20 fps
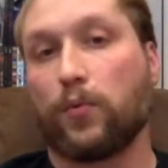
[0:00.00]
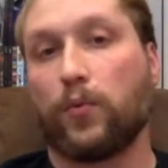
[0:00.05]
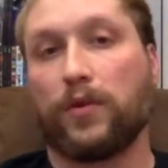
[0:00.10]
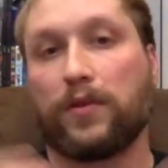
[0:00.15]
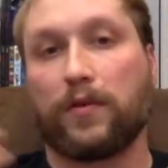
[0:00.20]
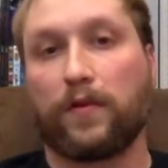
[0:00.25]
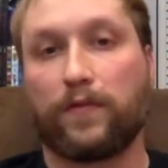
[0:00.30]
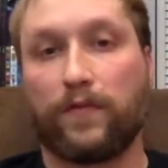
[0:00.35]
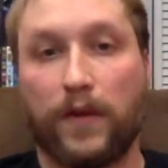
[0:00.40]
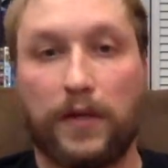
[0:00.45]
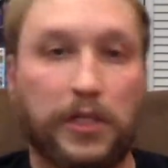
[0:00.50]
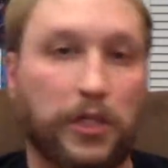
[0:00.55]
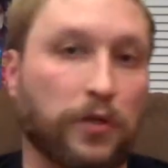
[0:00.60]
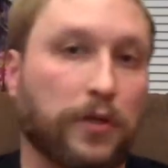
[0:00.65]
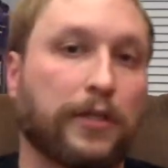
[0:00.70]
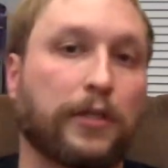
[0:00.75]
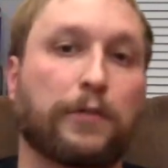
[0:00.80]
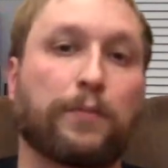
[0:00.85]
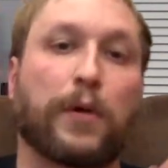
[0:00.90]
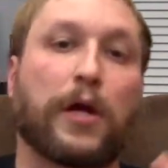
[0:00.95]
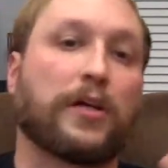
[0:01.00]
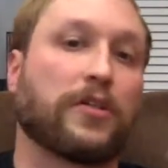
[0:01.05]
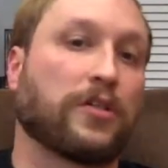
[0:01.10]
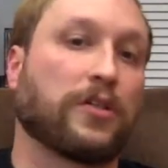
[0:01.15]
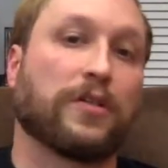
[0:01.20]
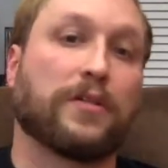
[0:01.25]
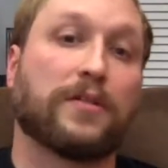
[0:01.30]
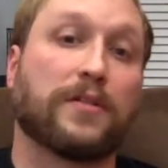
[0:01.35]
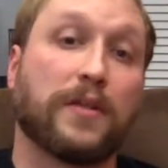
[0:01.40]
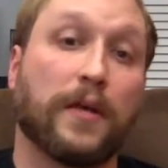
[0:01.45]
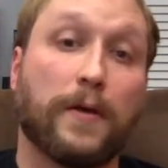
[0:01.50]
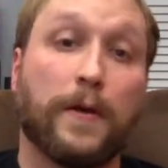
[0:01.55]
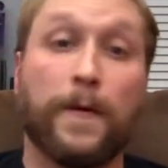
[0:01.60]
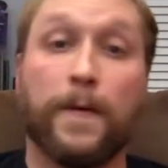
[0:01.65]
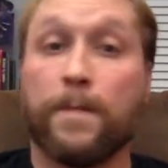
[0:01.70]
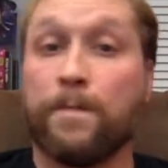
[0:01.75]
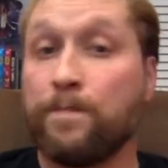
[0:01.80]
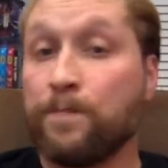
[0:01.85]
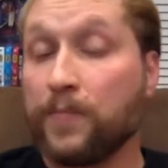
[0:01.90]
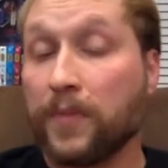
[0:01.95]
with their facial expressions,
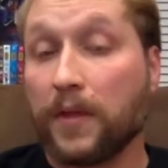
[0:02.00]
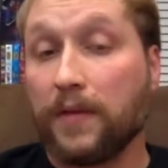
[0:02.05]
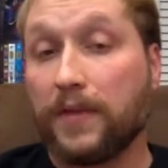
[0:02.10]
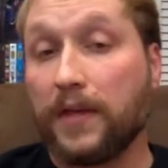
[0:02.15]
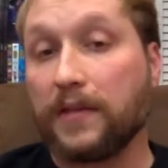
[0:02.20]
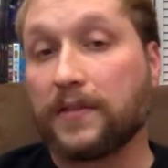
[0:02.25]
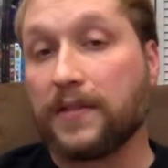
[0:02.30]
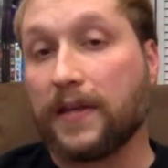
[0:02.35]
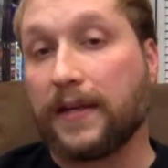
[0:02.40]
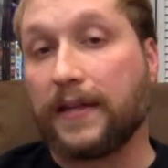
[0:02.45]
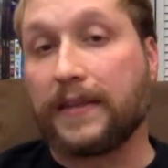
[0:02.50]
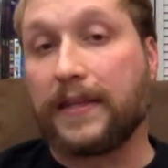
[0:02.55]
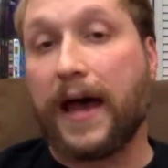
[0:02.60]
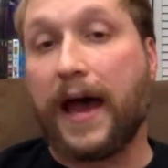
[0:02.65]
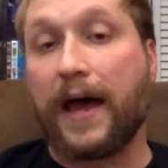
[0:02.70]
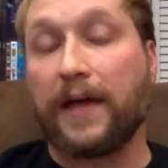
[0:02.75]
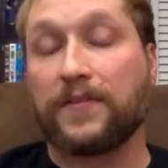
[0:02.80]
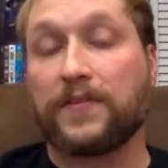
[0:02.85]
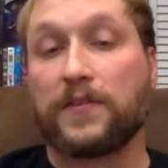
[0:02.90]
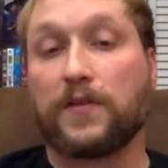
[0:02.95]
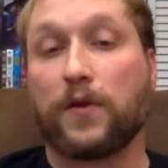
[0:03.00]
things like that.